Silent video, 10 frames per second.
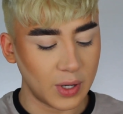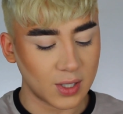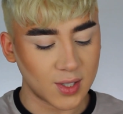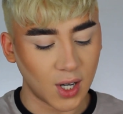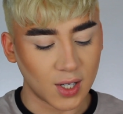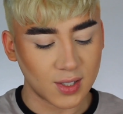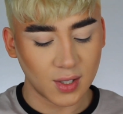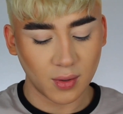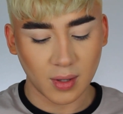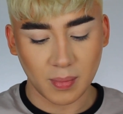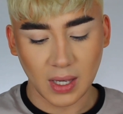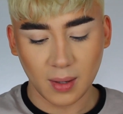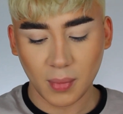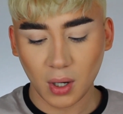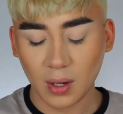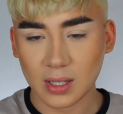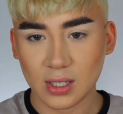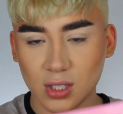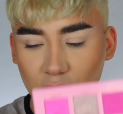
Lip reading: Yes, also the pink bow, like these